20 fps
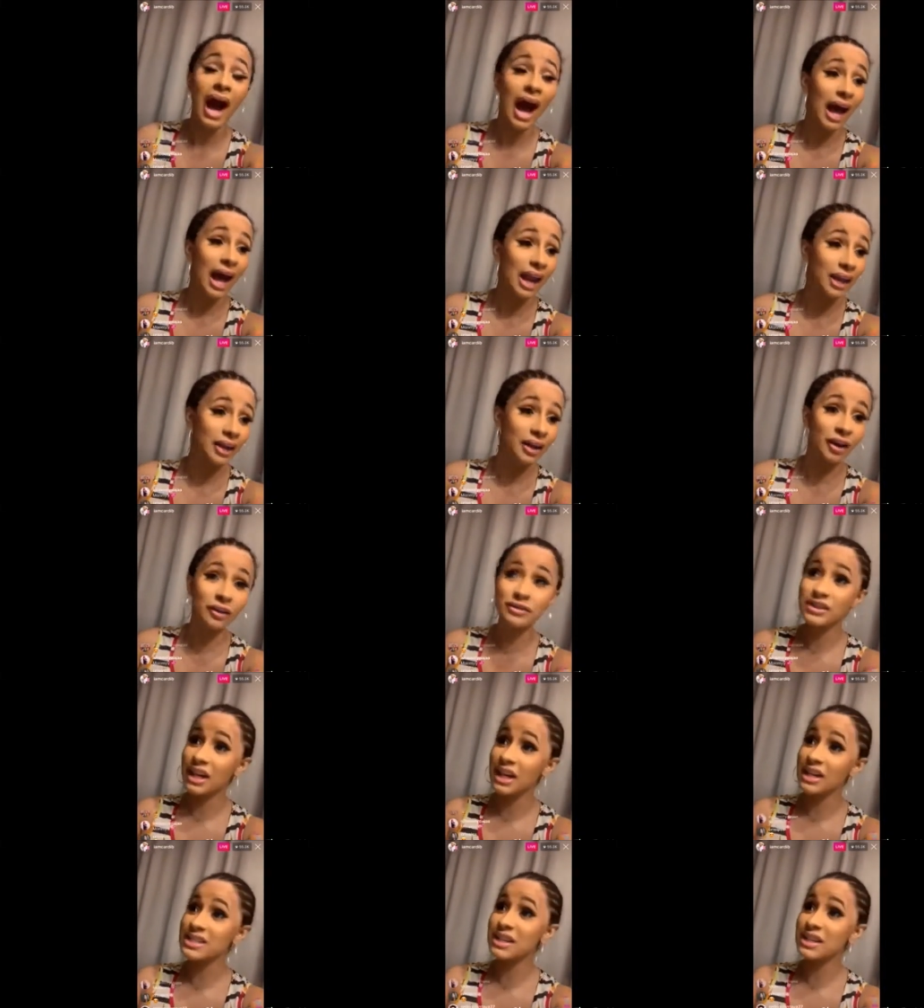I love
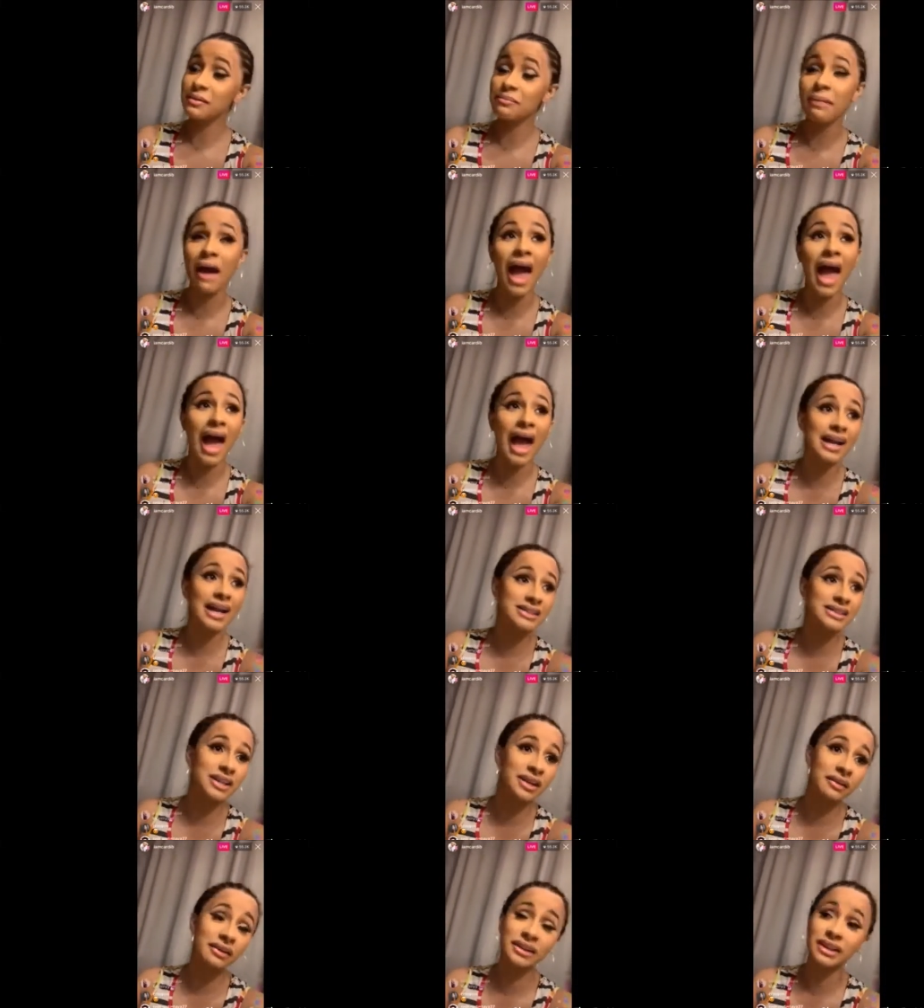chasing bags
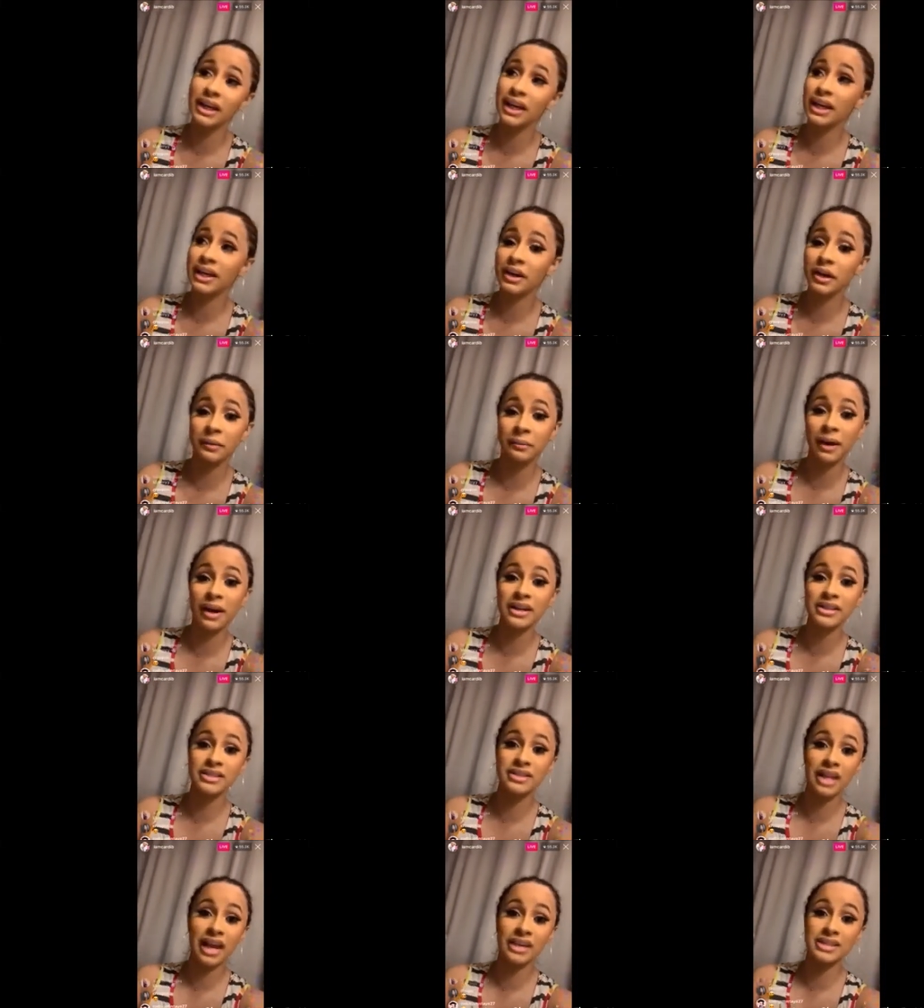and everything, and
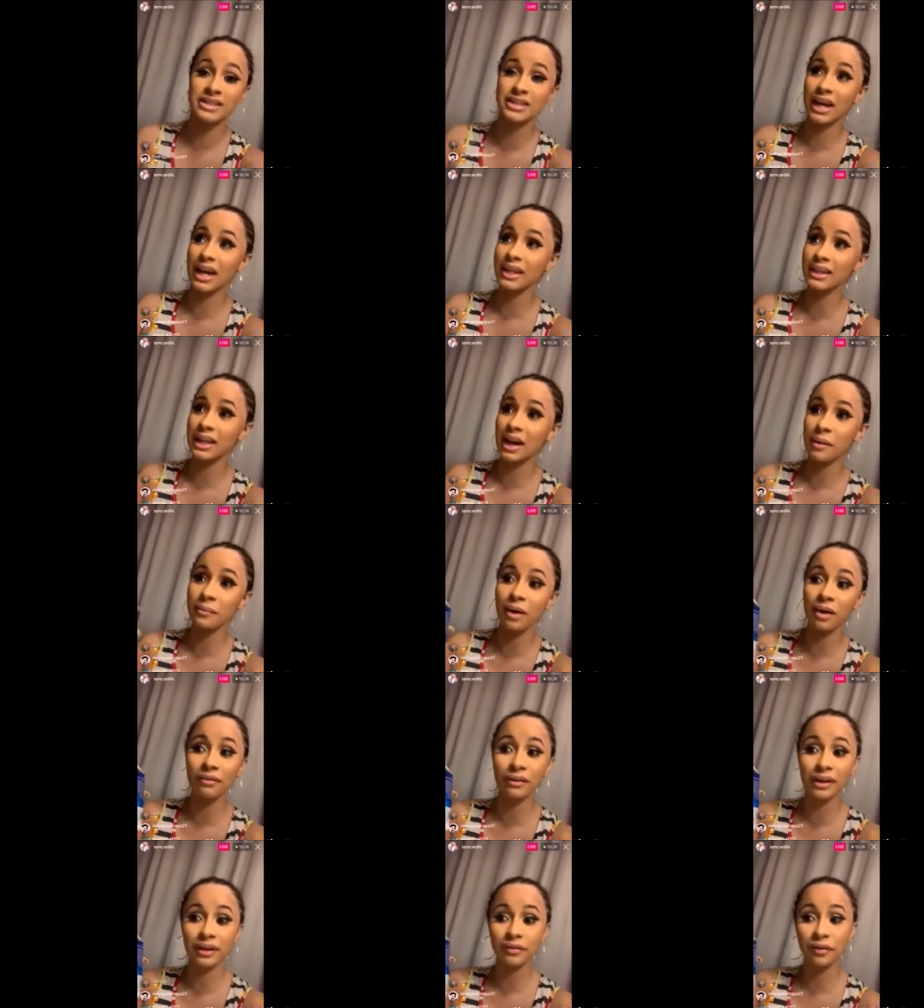everybody's like saying mm. that I'm
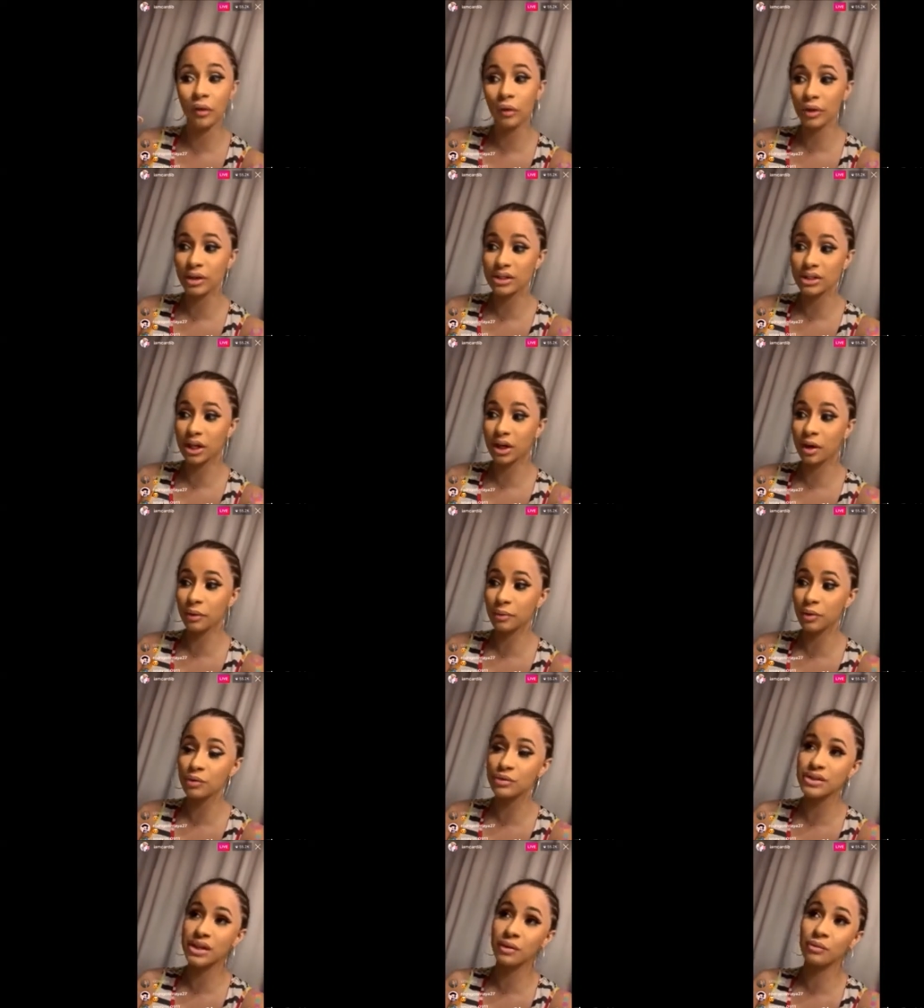not really focusing on
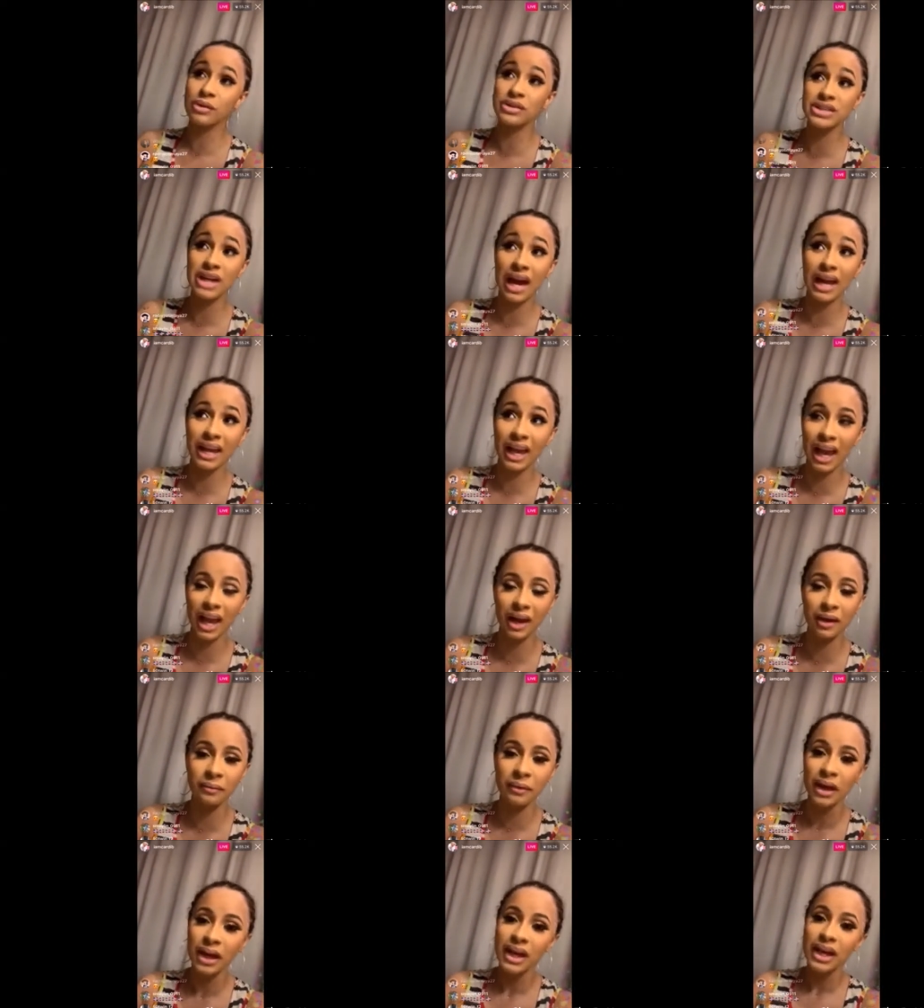music, which I
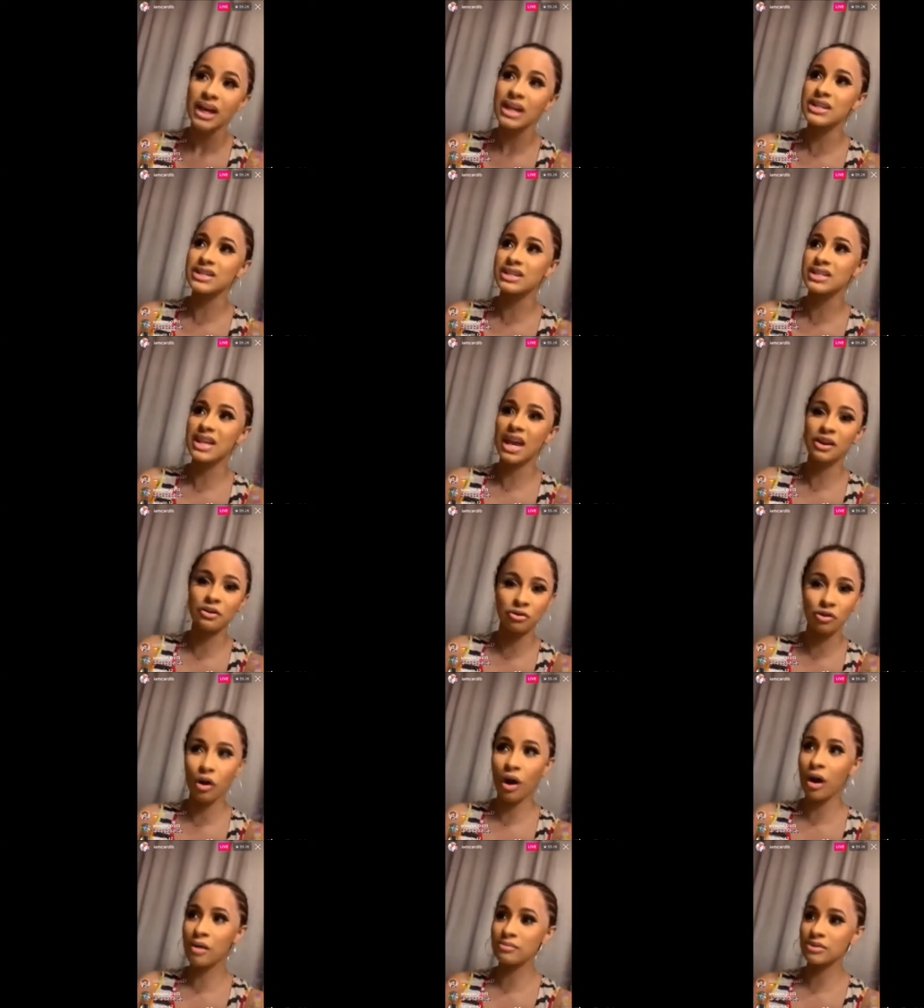am. She it's just like, you
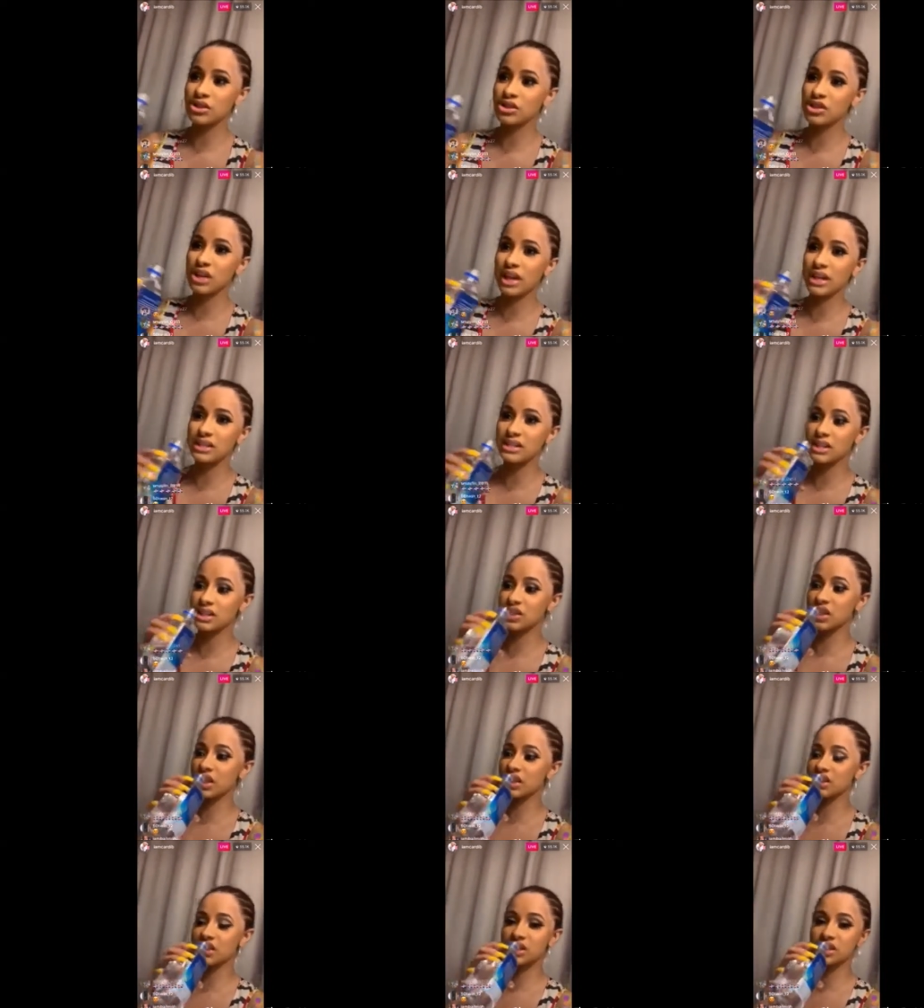know, I'm just chasing,
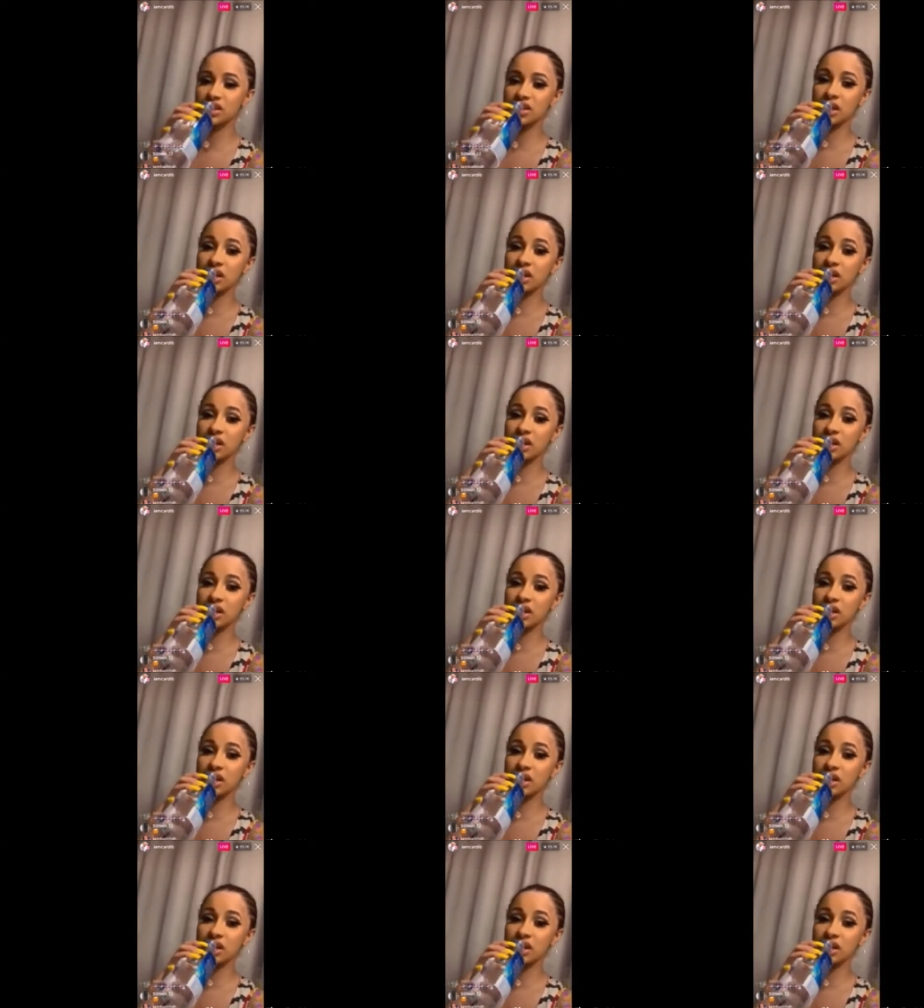chasing,